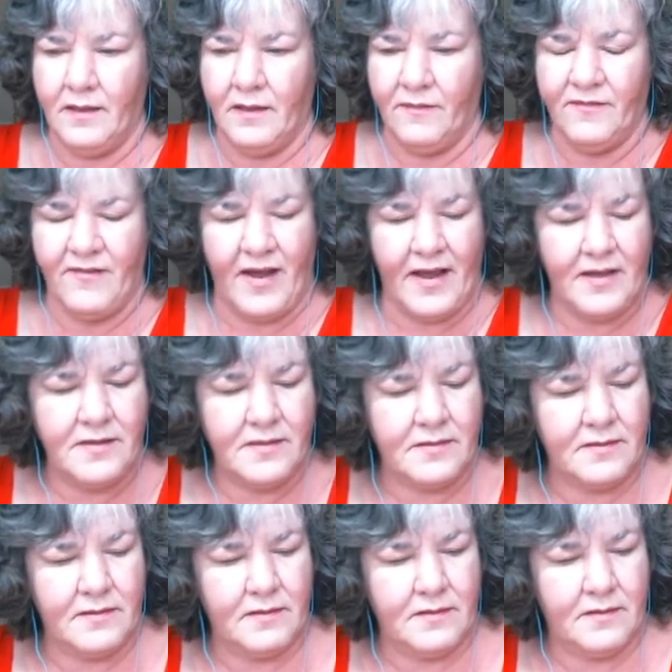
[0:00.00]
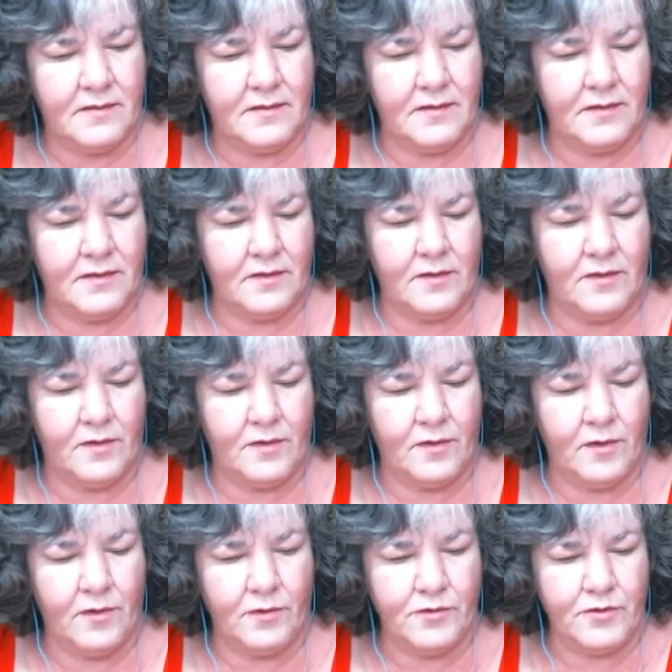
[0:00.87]
vise,
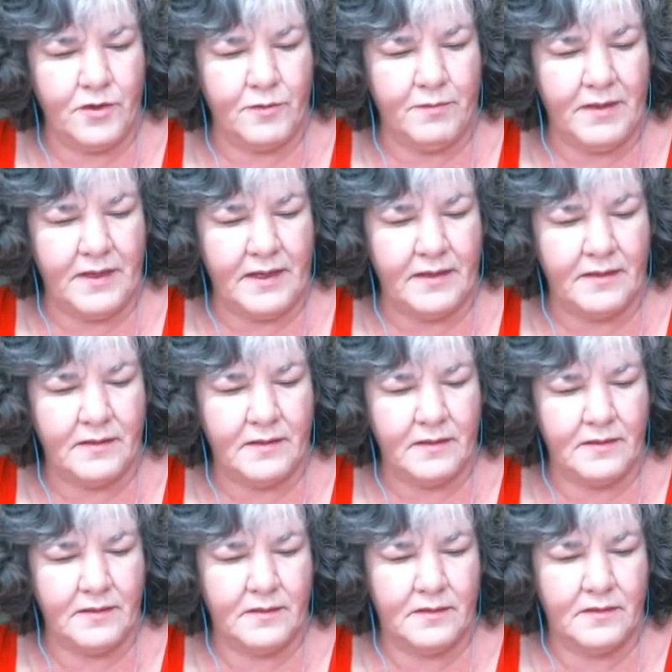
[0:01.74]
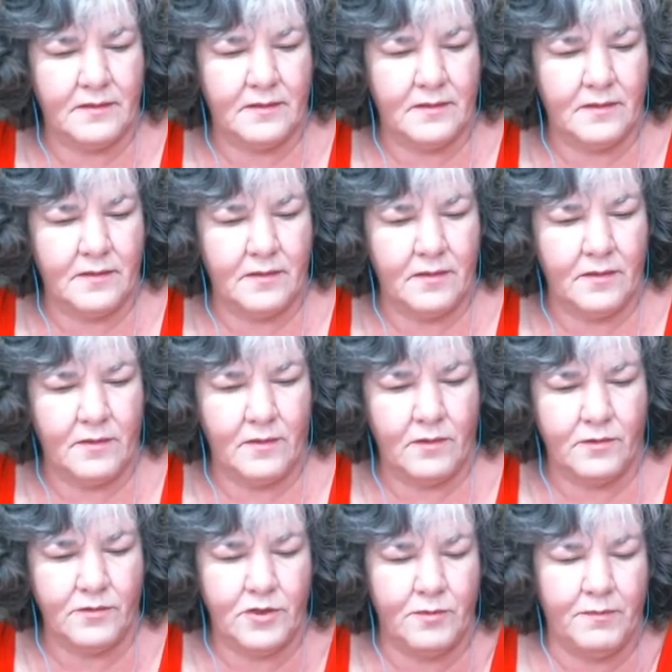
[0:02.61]
to hold your
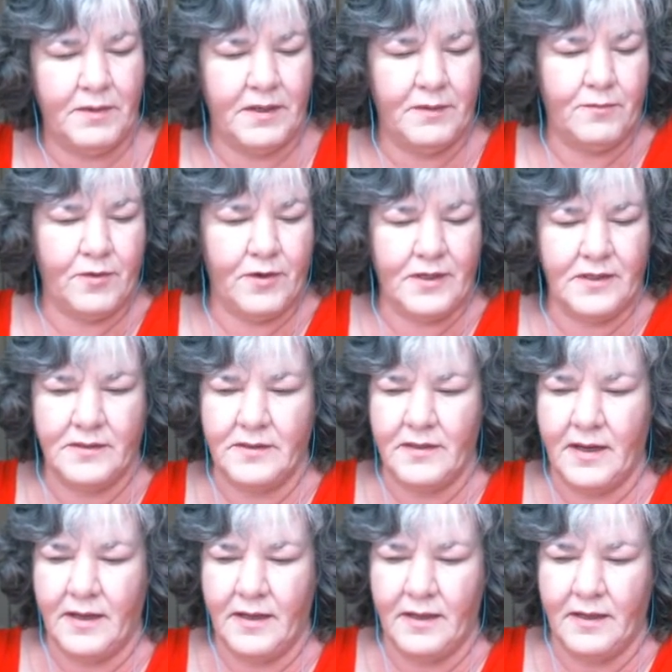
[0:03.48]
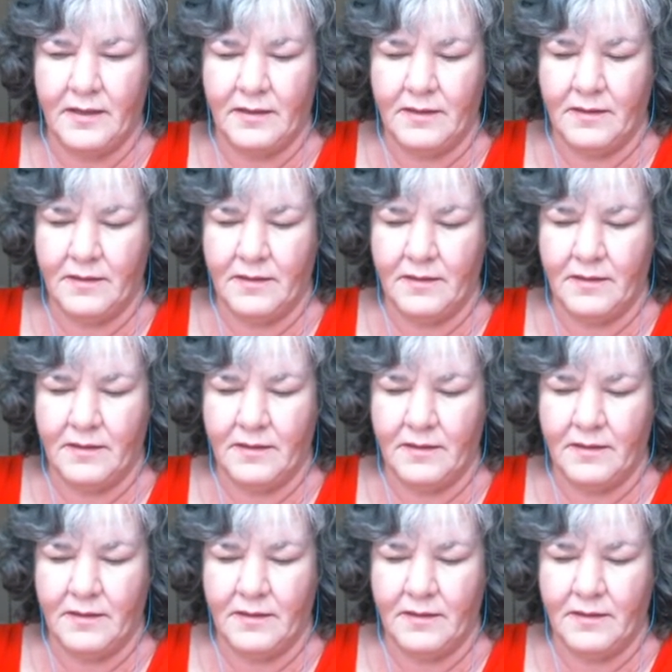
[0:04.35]
bead pretty steady.